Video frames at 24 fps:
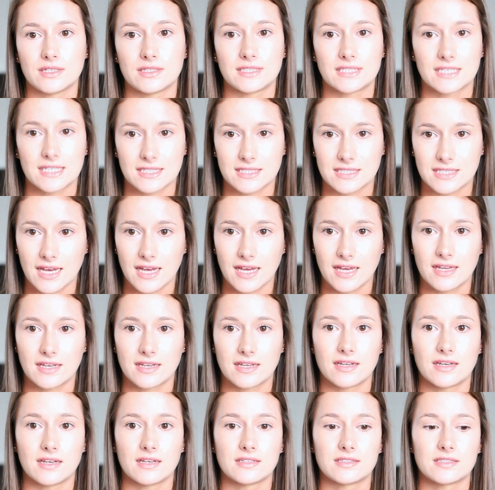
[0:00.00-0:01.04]
dictate
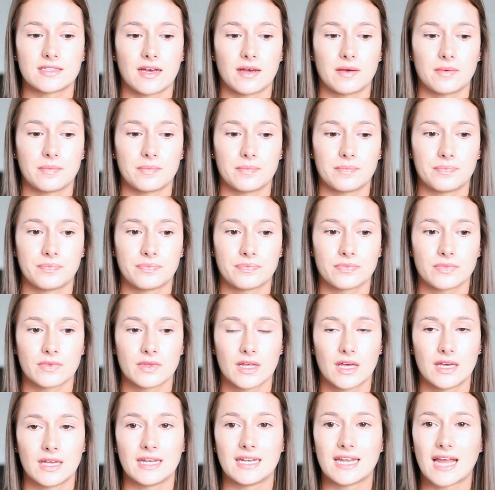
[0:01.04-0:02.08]
and um,
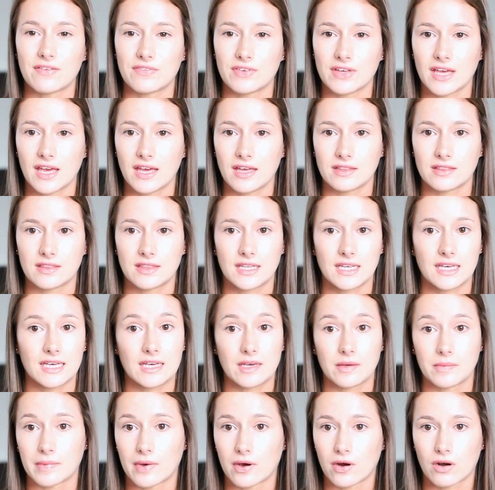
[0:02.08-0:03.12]
navigate the
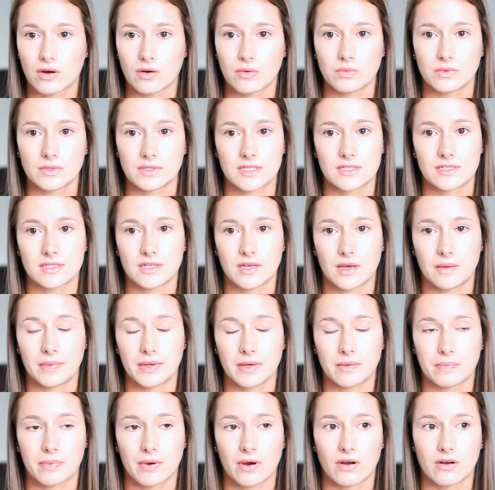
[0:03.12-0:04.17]
EMR was a
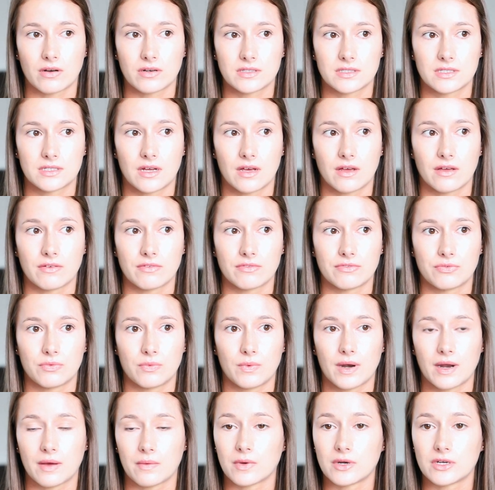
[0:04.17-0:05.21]
big part of
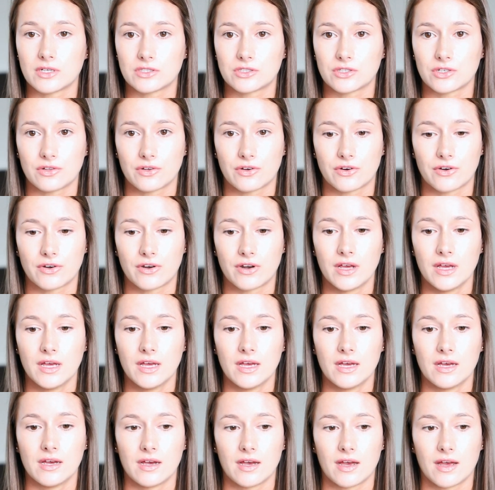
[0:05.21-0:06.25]
what I wanted to learn.
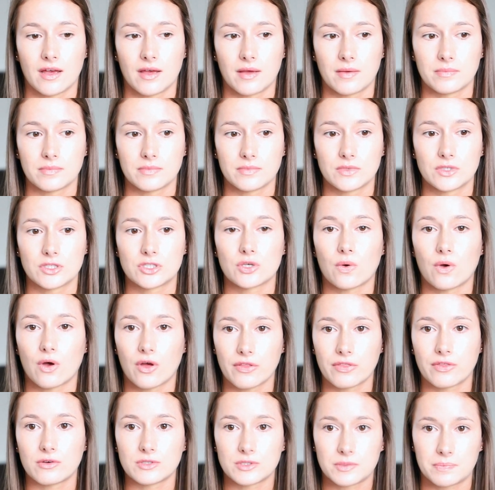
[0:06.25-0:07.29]
Um, so all
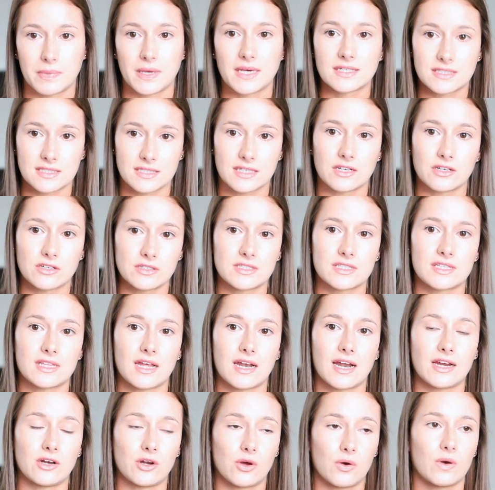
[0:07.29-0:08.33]
those base skills that
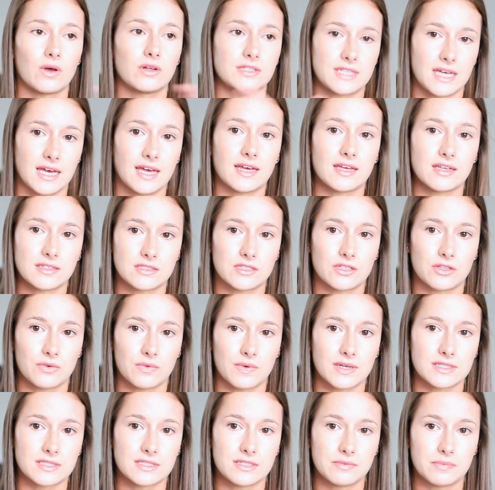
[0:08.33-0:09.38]
I know I'll take into the
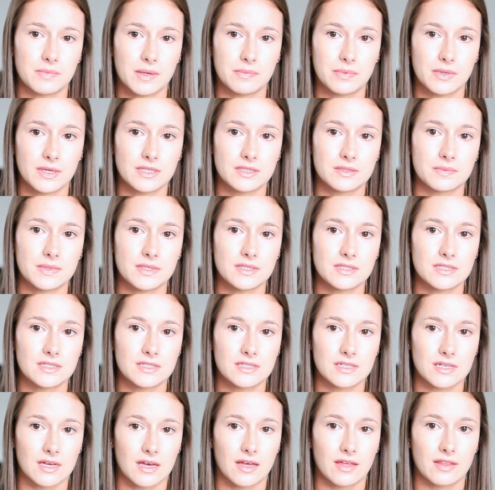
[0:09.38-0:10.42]
rest of my
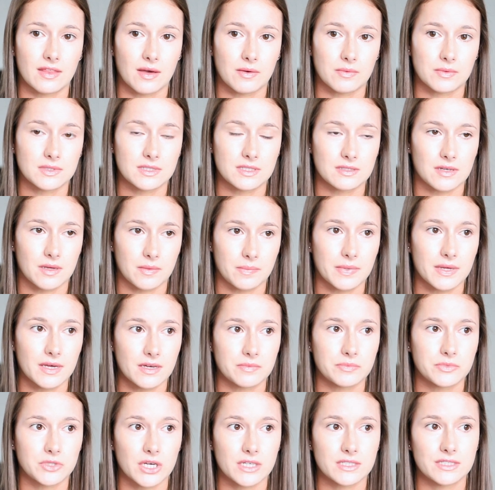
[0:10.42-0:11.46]
placements, uh, that was a big
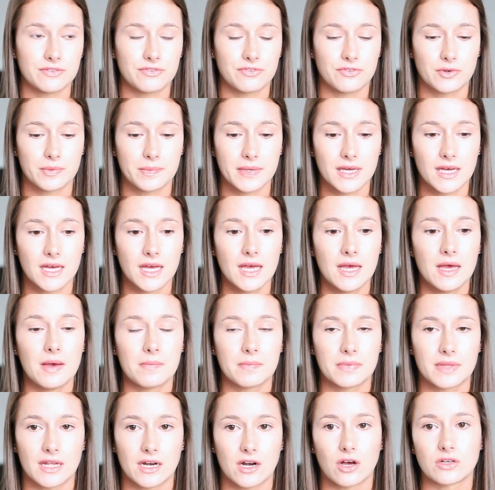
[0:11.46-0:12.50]
objective for me.
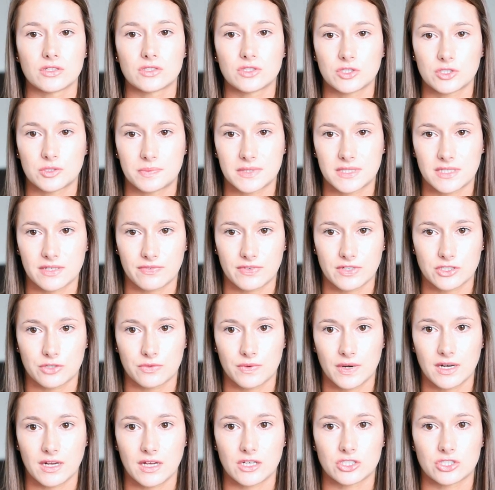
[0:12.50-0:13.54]
Then also specific to
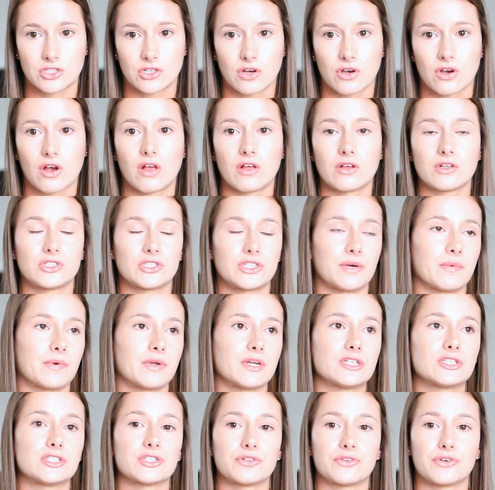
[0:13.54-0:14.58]
radiation oncology, I
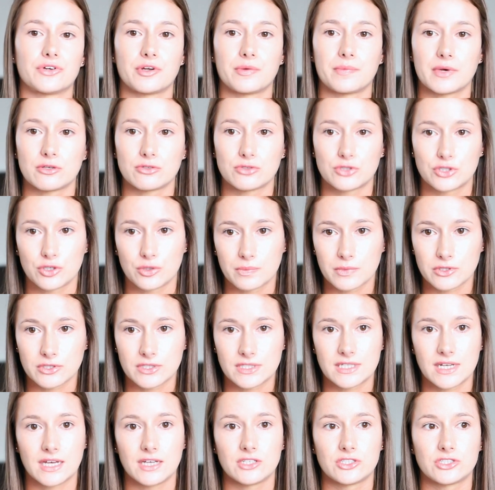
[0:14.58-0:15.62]
wanted to learn about tumor
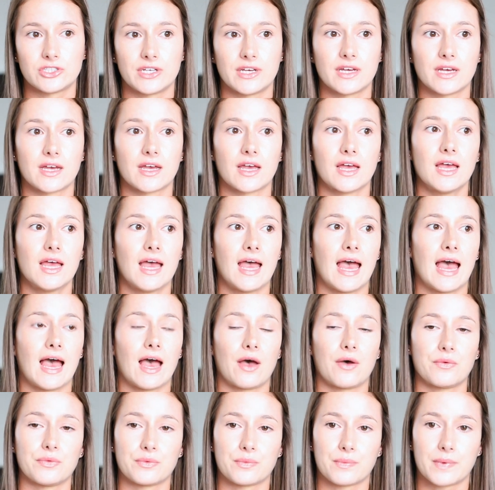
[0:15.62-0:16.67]
staging,
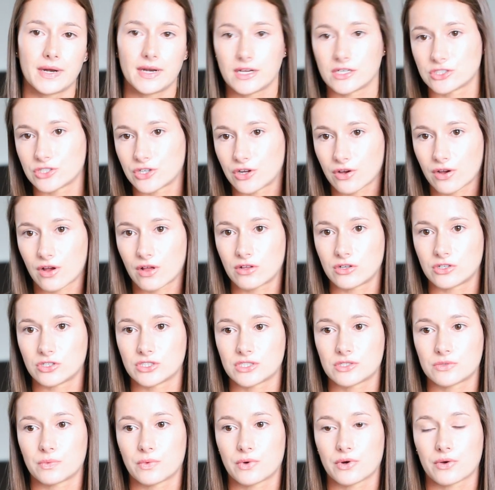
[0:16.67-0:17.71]
how the radiation
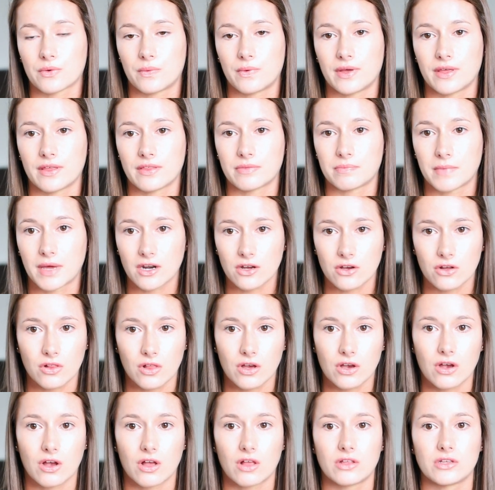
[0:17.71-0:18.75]
oncologists work with medical
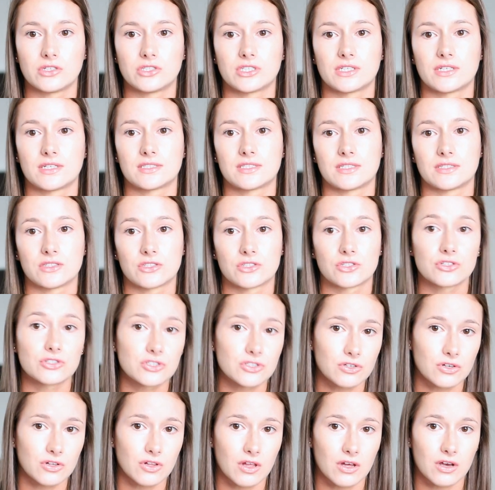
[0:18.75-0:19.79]
oncologists and
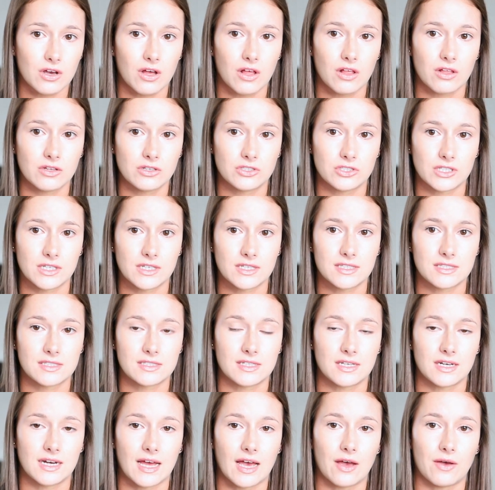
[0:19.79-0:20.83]
surgical oncologists,
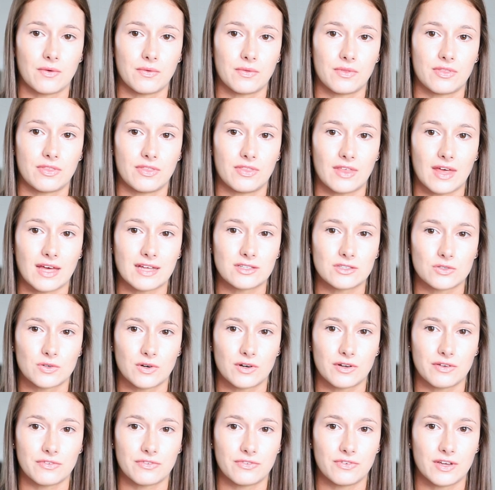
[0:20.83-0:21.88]
and how that
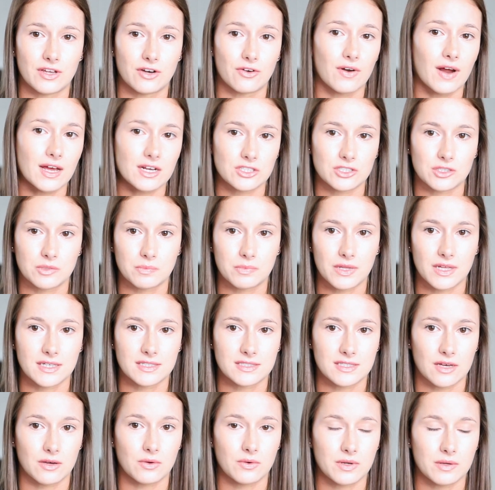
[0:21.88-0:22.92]
sort of interaction
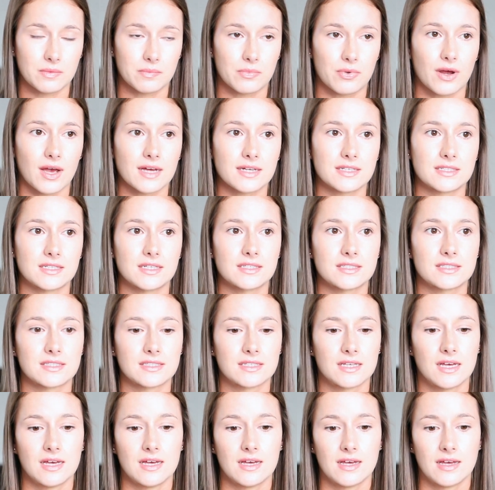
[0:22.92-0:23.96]
plays out in practice.
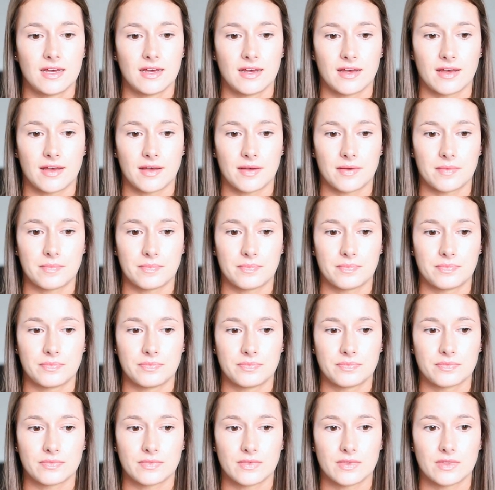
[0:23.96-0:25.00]
Um,
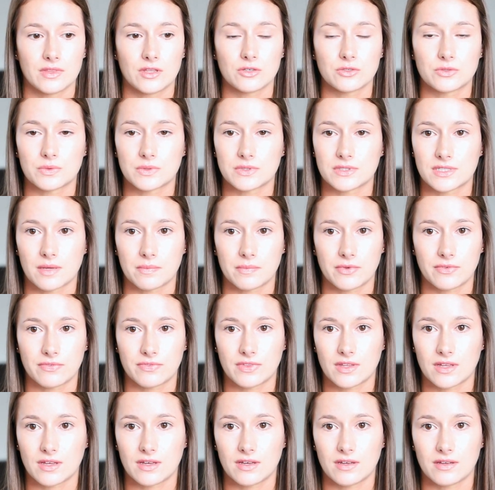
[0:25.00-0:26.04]
those were some of
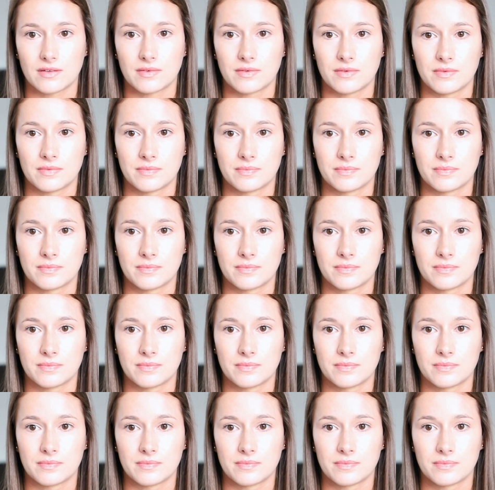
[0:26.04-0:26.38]
the